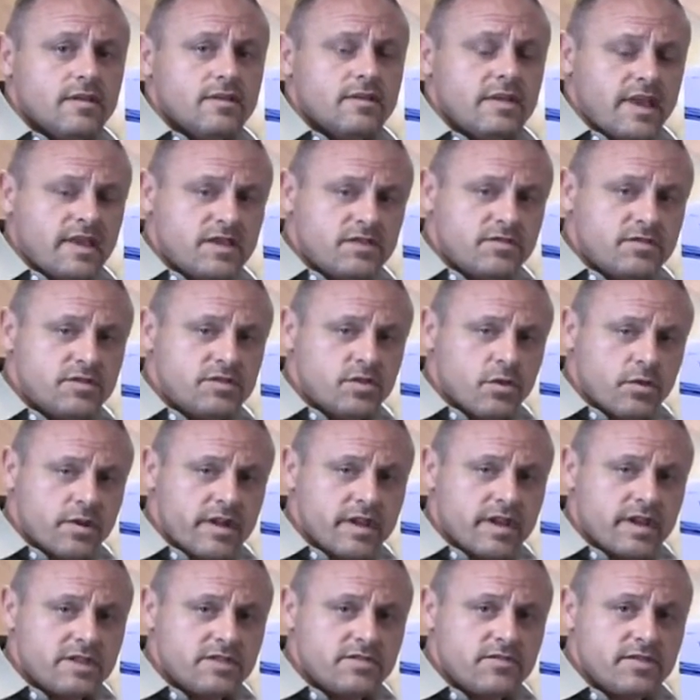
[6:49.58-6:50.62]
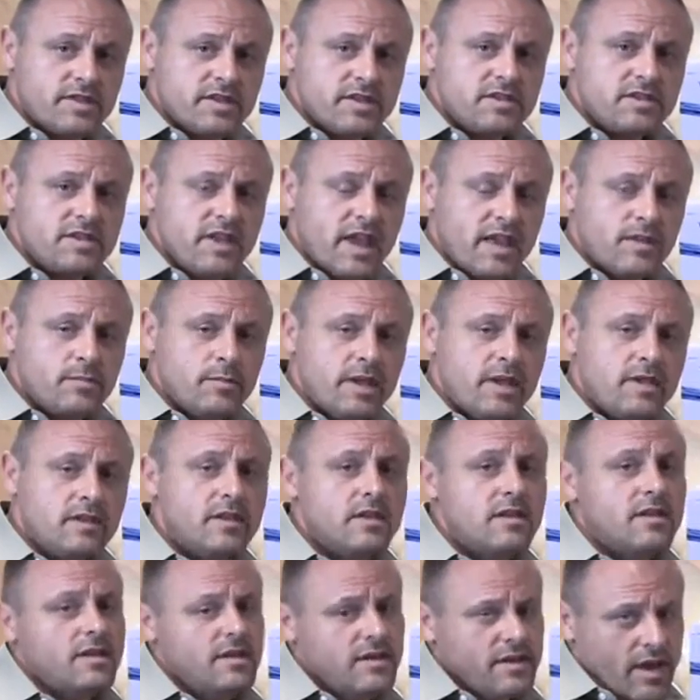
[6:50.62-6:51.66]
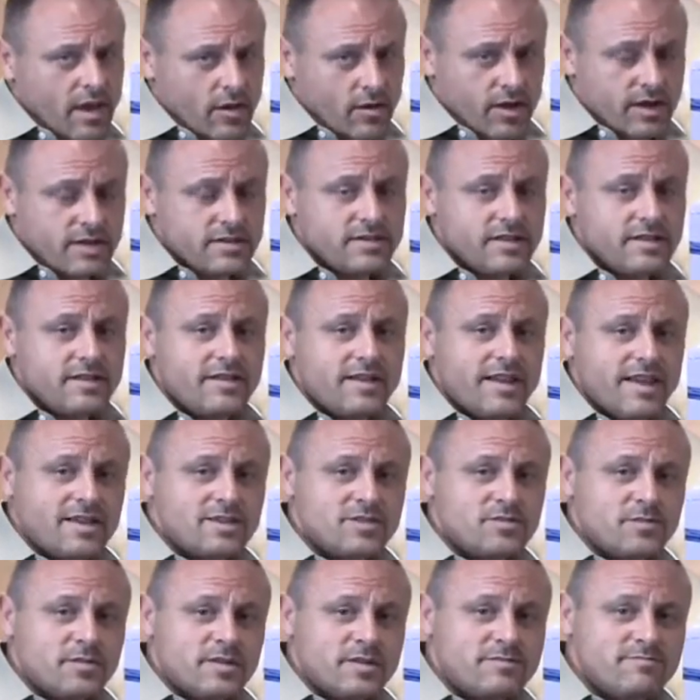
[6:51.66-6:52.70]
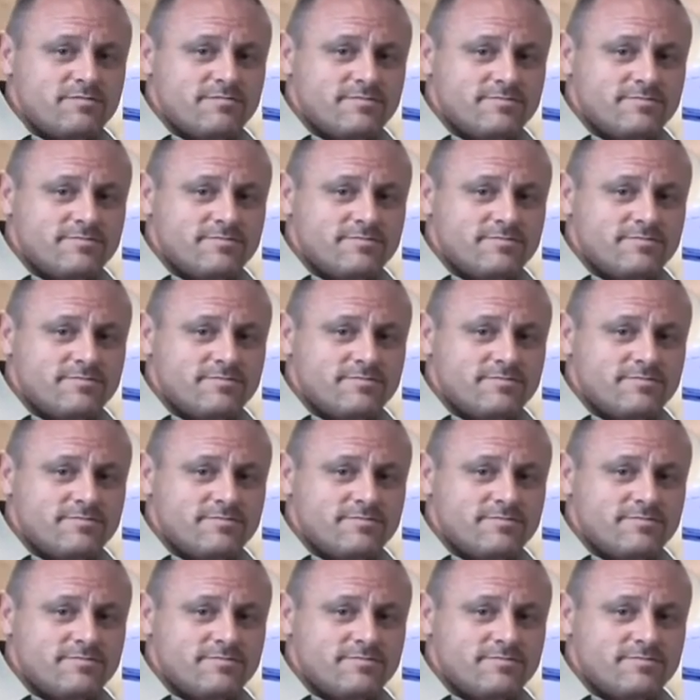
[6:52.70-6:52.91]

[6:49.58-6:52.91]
Thanks for joining us for this segment. Now on to the next one.